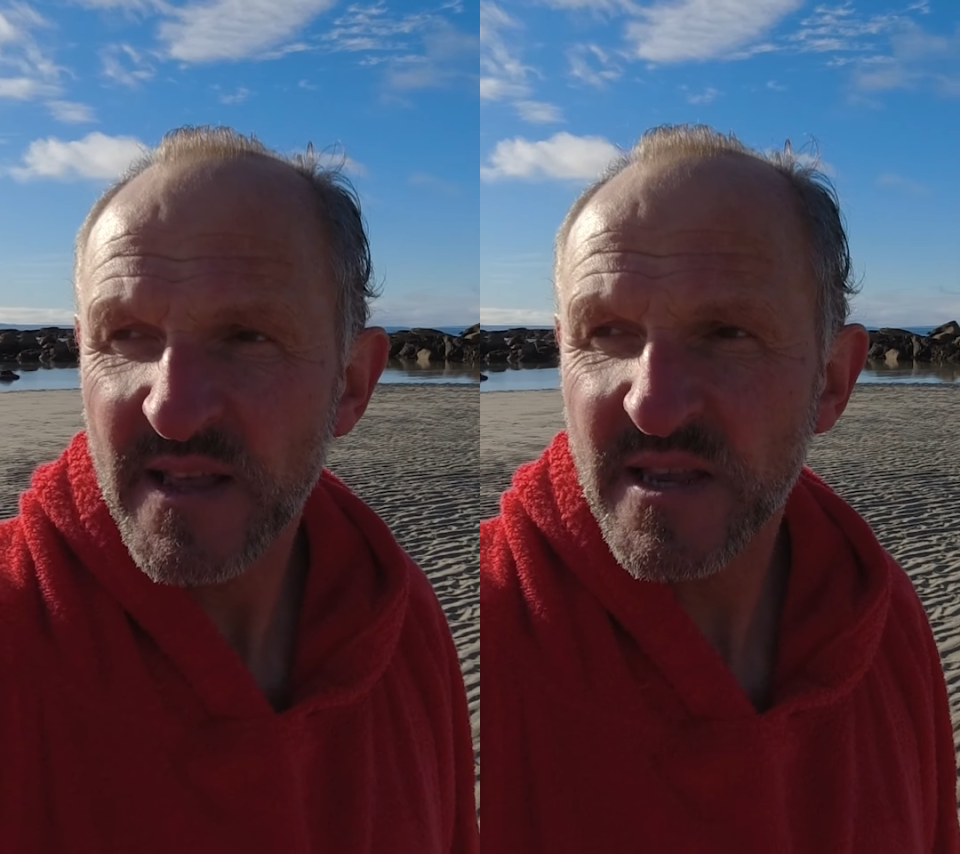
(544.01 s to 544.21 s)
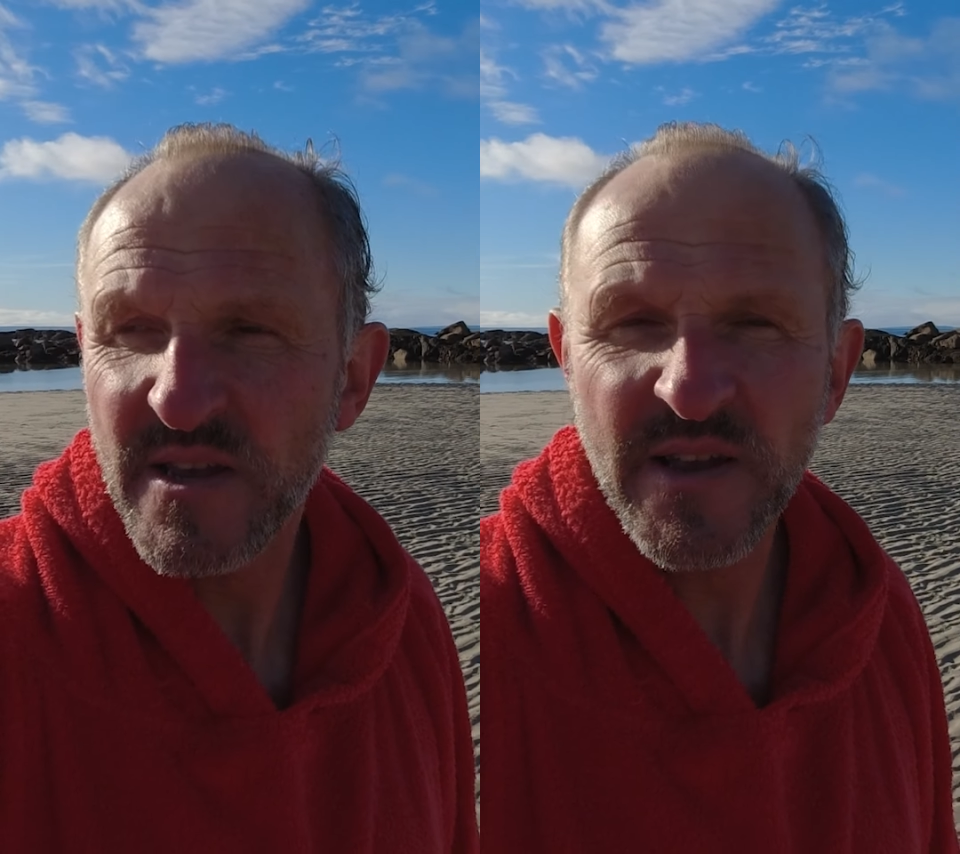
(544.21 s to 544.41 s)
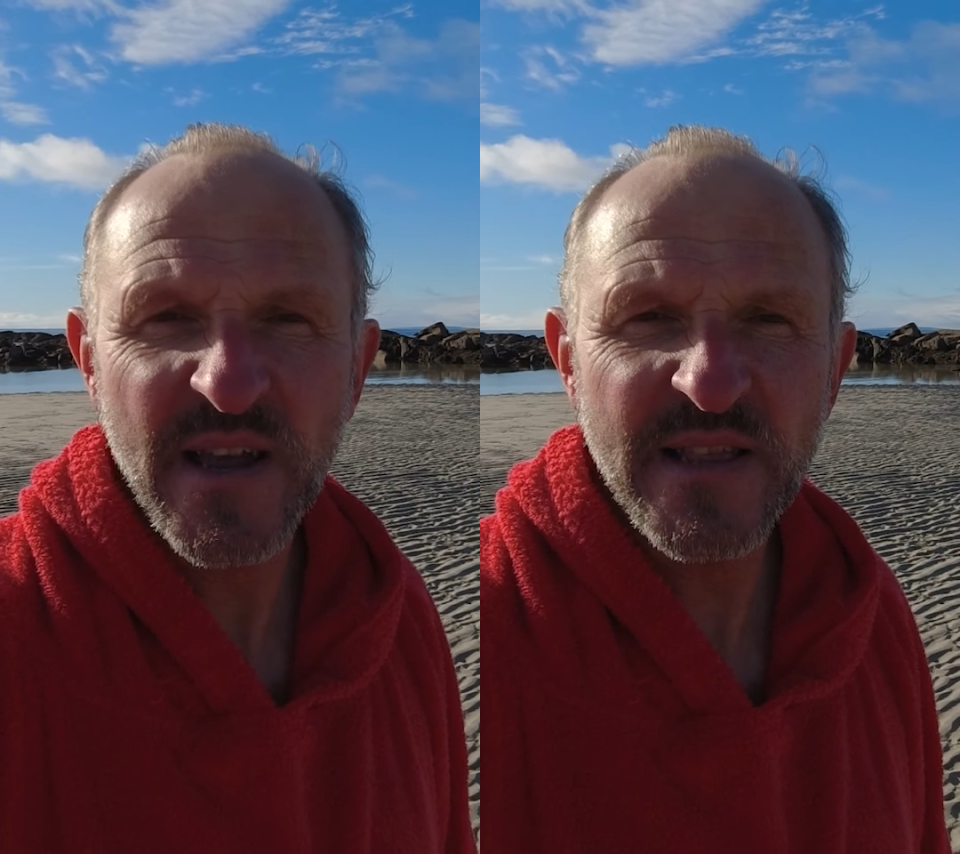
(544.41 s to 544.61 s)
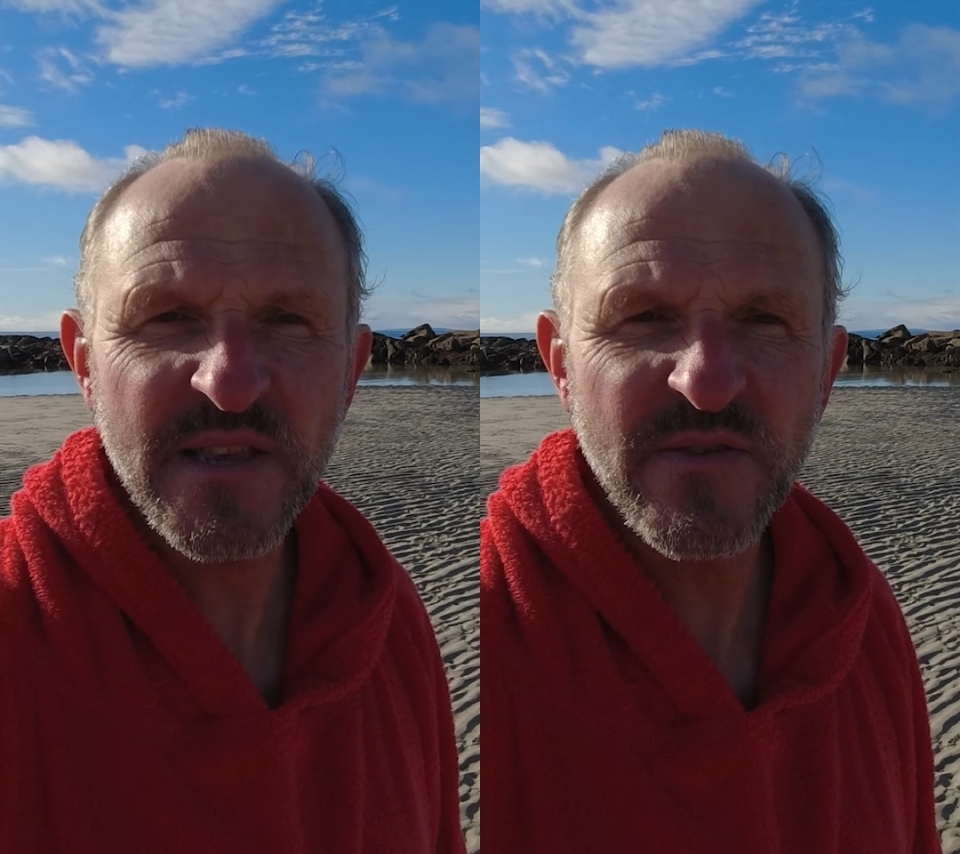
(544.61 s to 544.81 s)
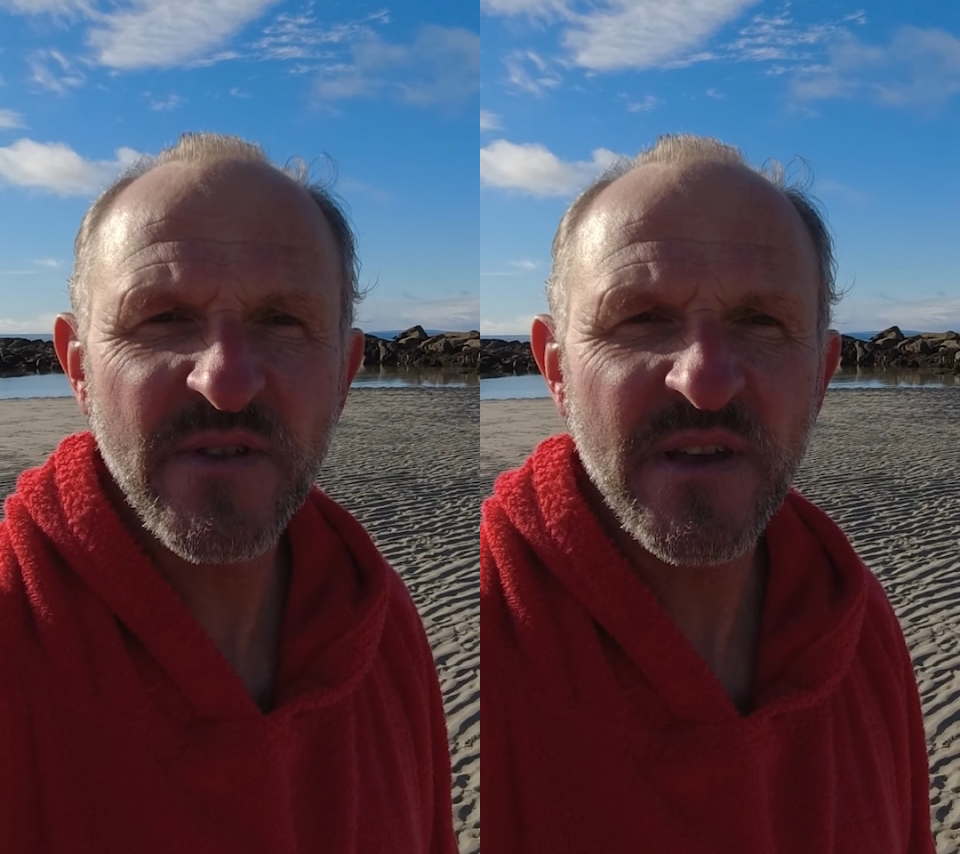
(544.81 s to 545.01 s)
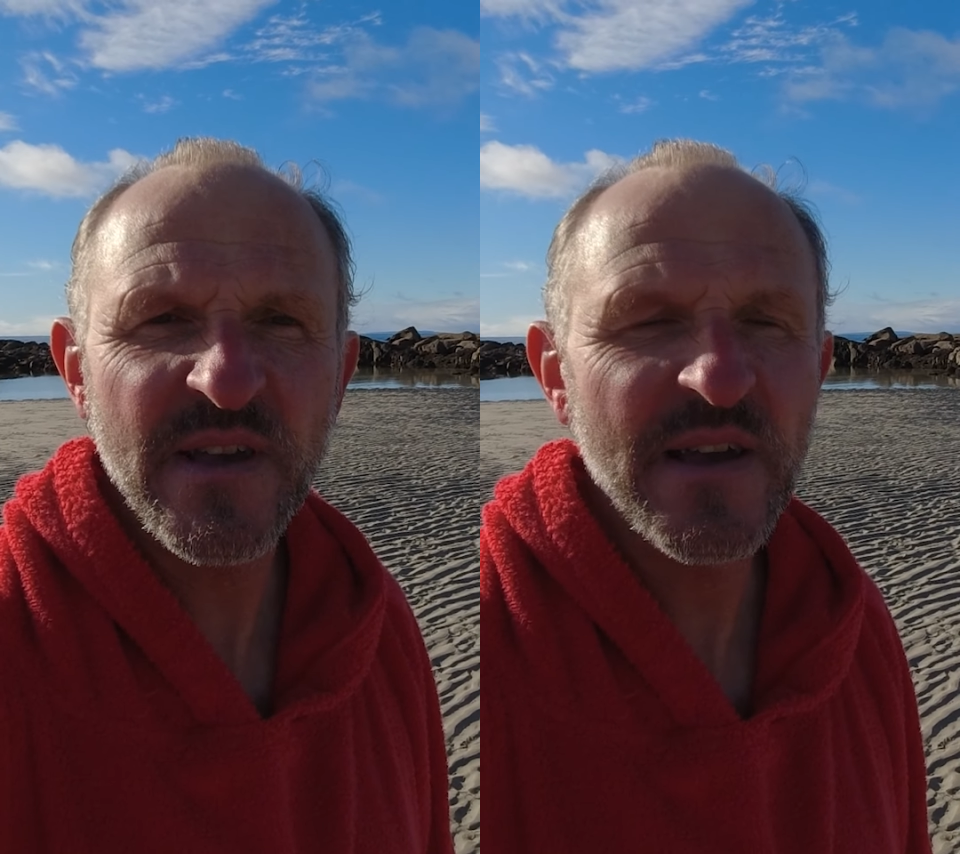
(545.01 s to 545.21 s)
see you again soon.